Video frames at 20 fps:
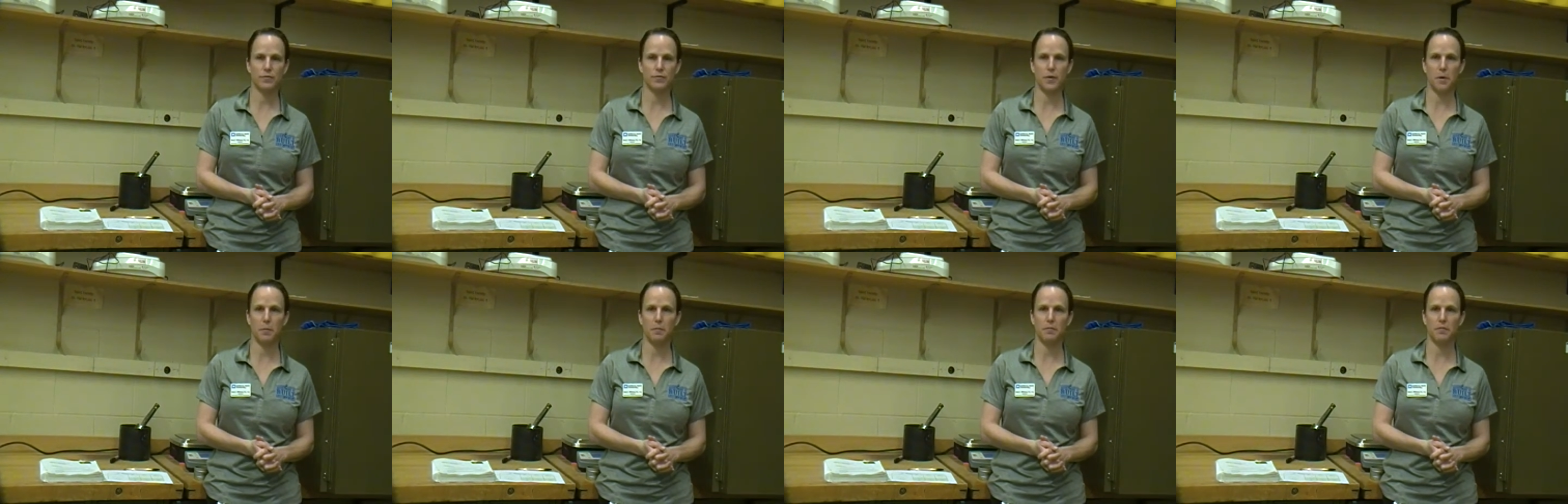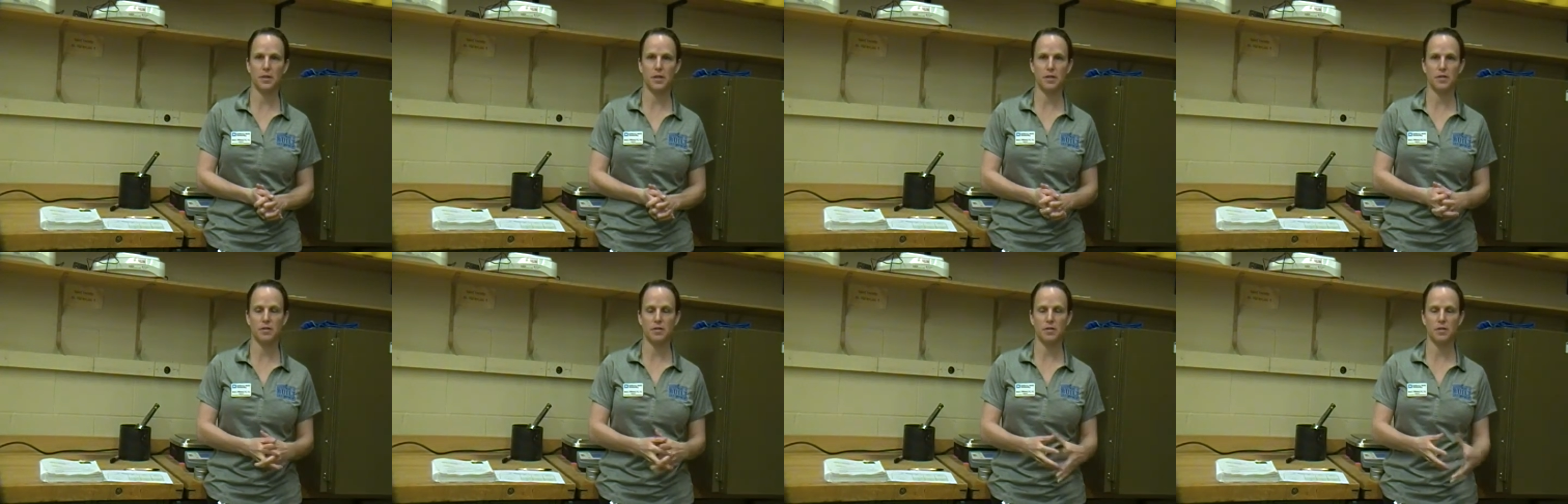
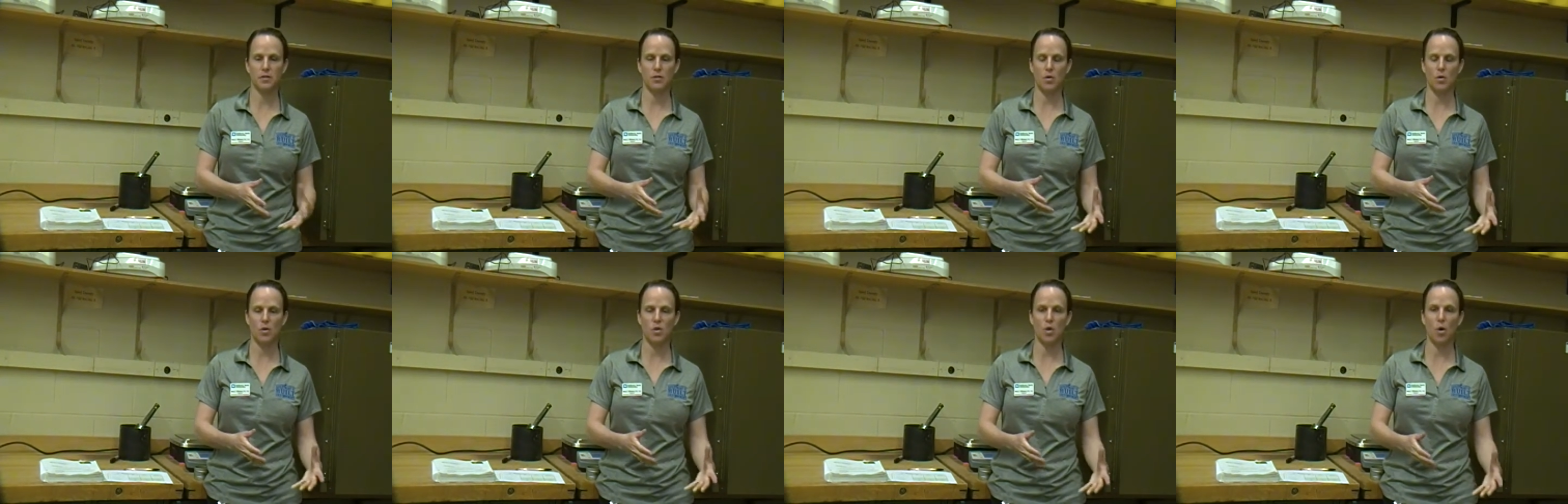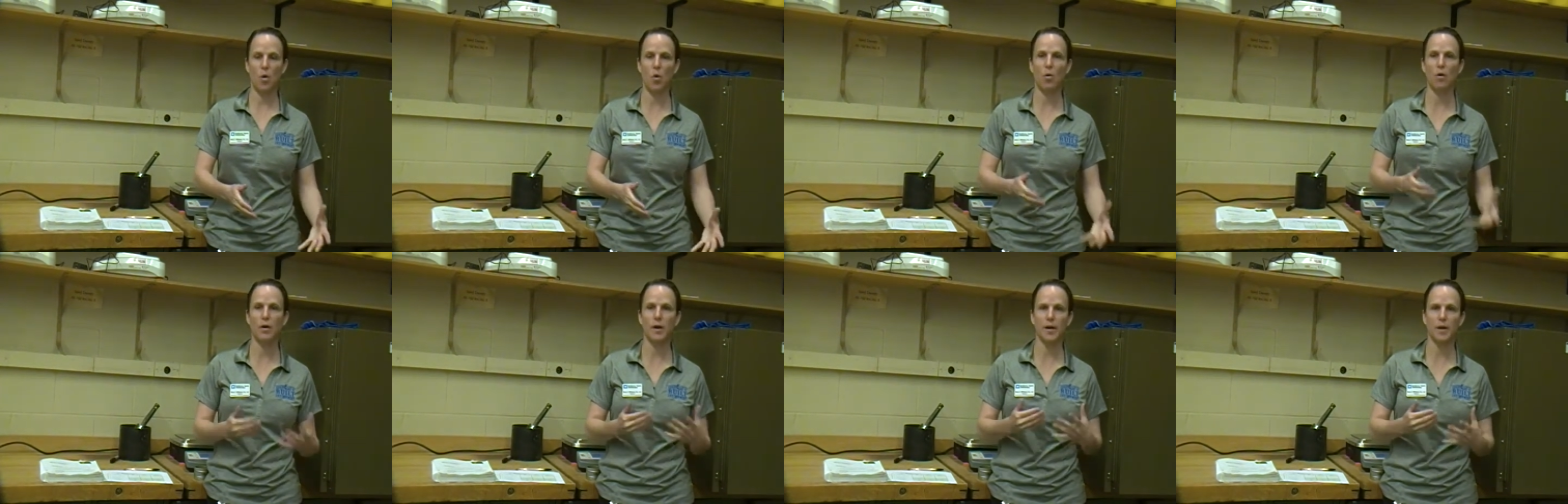from this
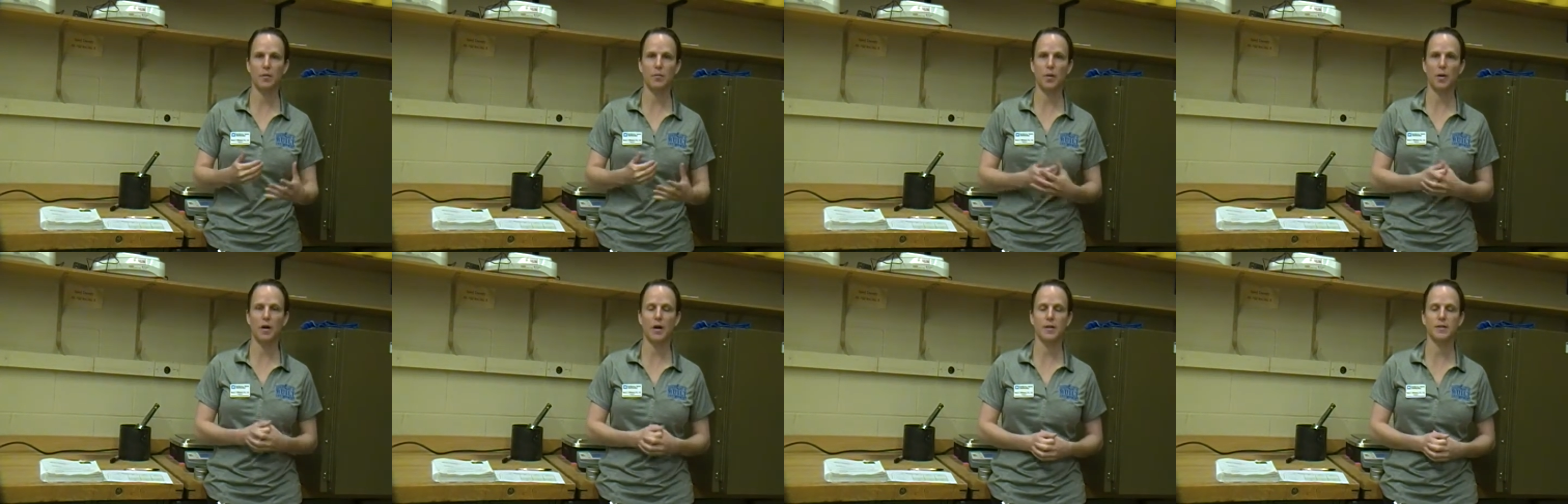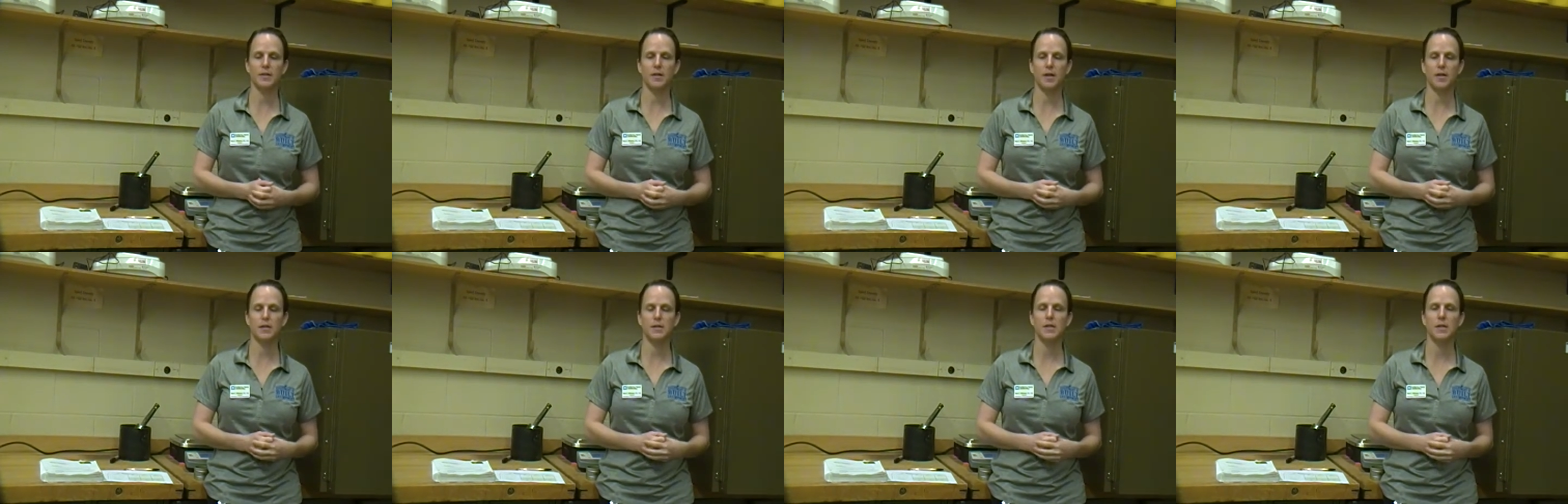coring
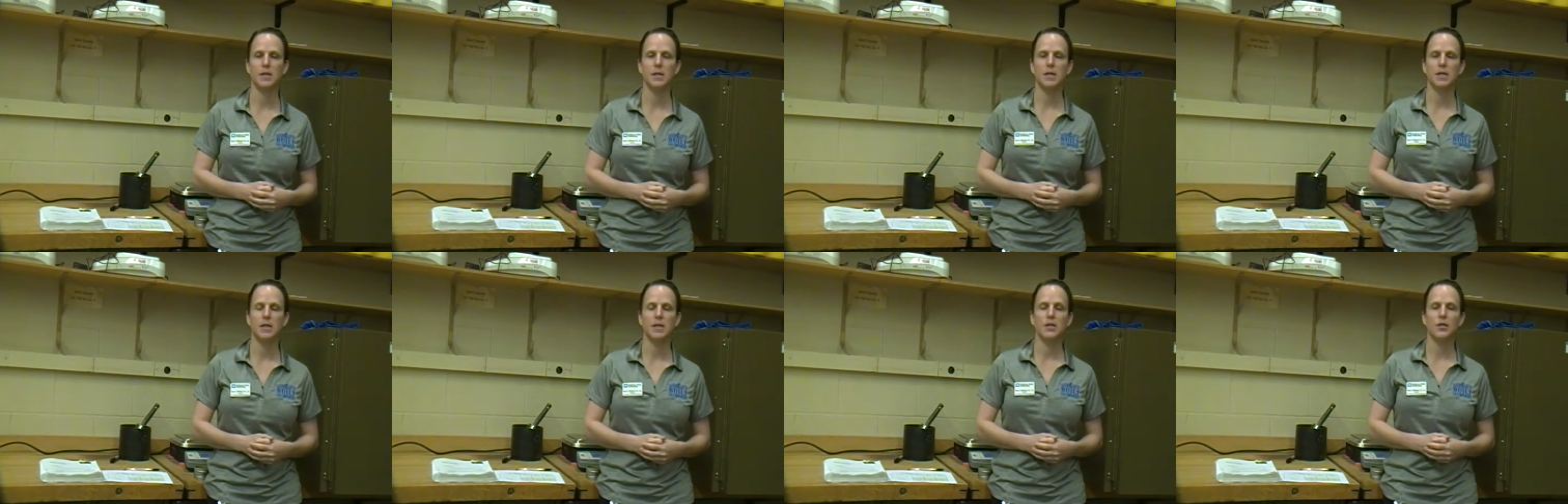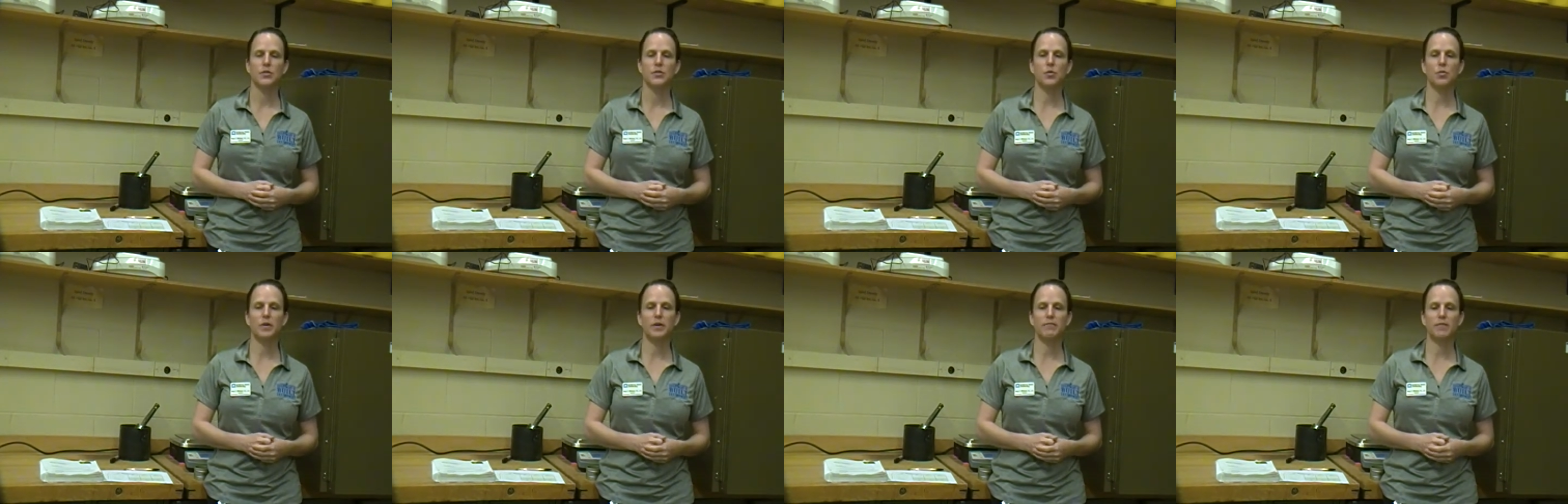process.
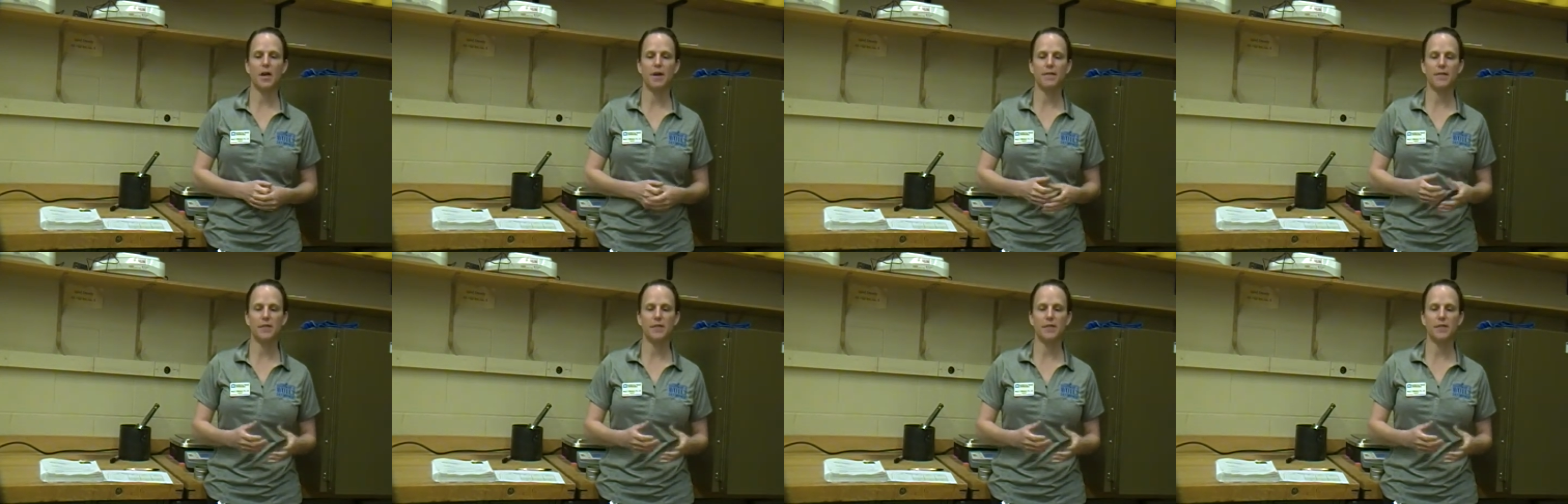So we've